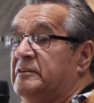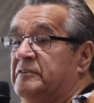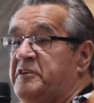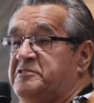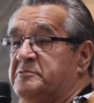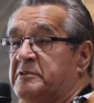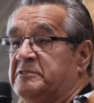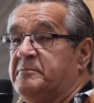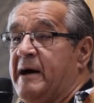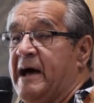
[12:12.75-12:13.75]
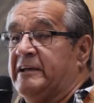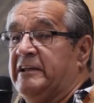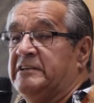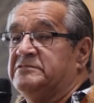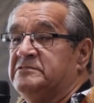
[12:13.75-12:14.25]
Fisherman's Market
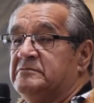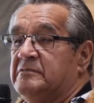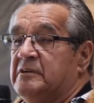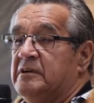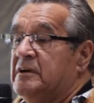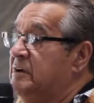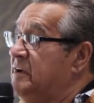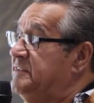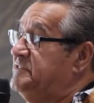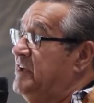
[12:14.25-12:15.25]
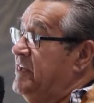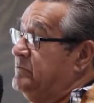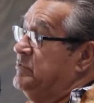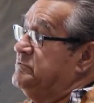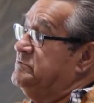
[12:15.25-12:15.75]
is. And so that
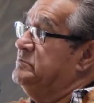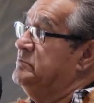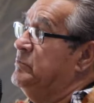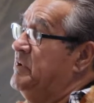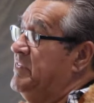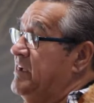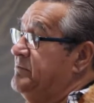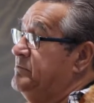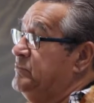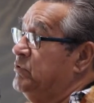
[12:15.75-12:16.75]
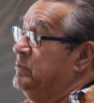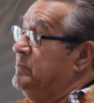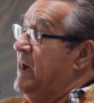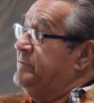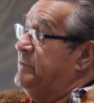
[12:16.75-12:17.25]
was where they took them
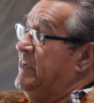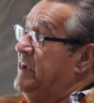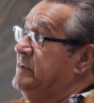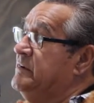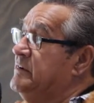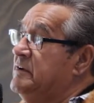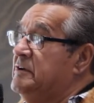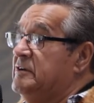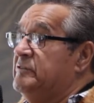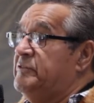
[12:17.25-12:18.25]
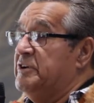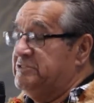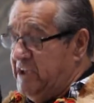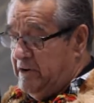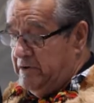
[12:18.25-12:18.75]
after they first
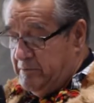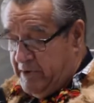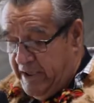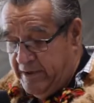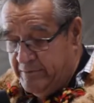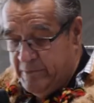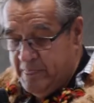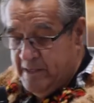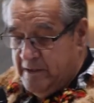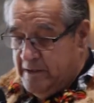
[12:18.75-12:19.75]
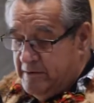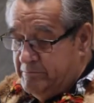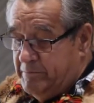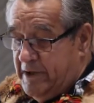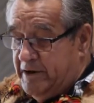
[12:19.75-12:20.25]
settled them there.
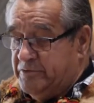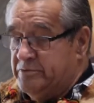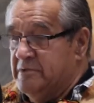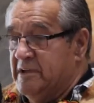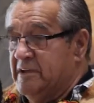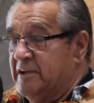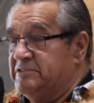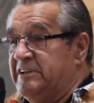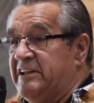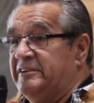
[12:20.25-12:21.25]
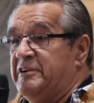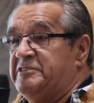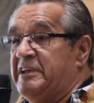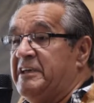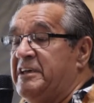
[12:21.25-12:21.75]
But there's an
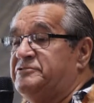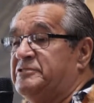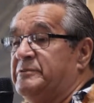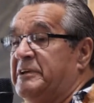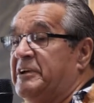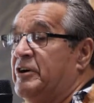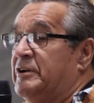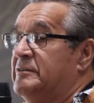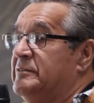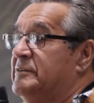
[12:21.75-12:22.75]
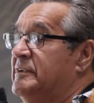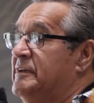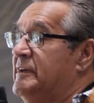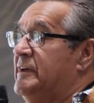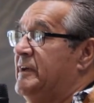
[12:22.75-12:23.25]
interesting history we got,
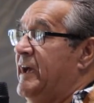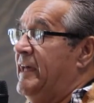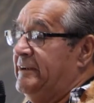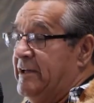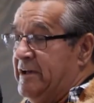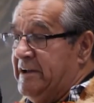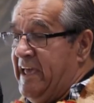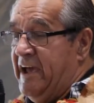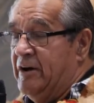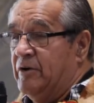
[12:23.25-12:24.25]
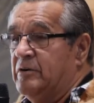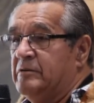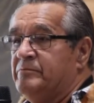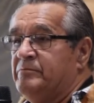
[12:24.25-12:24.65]
and now